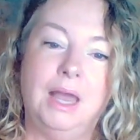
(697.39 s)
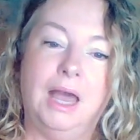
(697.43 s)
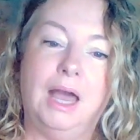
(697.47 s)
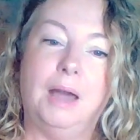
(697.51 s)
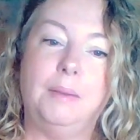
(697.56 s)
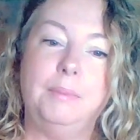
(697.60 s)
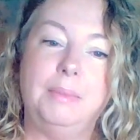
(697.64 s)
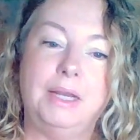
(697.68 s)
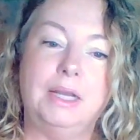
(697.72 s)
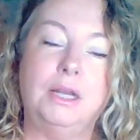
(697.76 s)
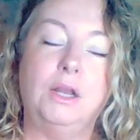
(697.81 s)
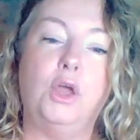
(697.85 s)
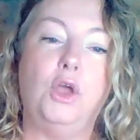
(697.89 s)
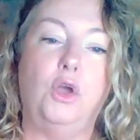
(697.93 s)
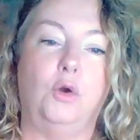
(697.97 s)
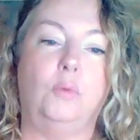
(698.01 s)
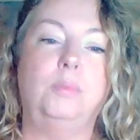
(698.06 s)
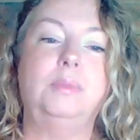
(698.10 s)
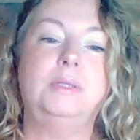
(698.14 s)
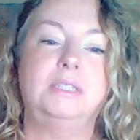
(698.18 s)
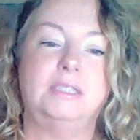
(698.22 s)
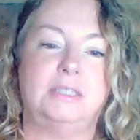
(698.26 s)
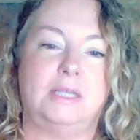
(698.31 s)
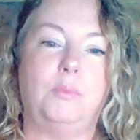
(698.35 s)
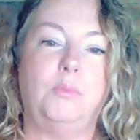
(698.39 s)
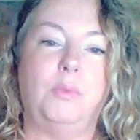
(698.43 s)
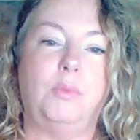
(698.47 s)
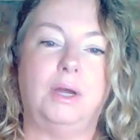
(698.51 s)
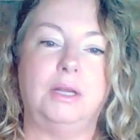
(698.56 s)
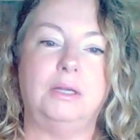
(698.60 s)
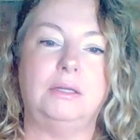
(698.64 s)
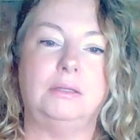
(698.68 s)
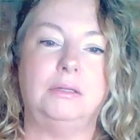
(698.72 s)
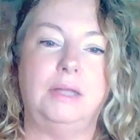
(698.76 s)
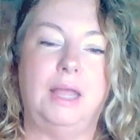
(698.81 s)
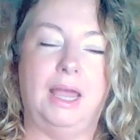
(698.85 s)
Um, it'll help
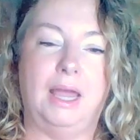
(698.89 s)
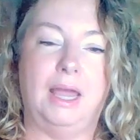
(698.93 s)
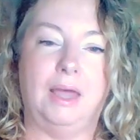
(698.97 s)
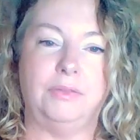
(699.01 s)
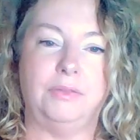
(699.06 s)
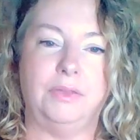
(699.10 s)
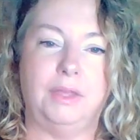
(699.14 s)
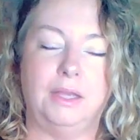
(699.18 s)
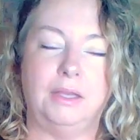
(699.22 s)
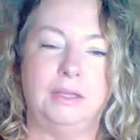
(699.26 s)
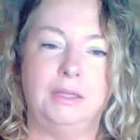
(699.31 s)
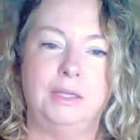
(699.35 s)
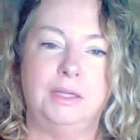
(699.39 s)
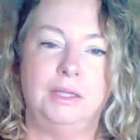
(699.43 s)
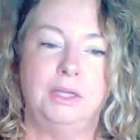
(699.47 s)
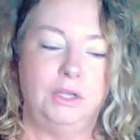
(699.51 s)
someone out there.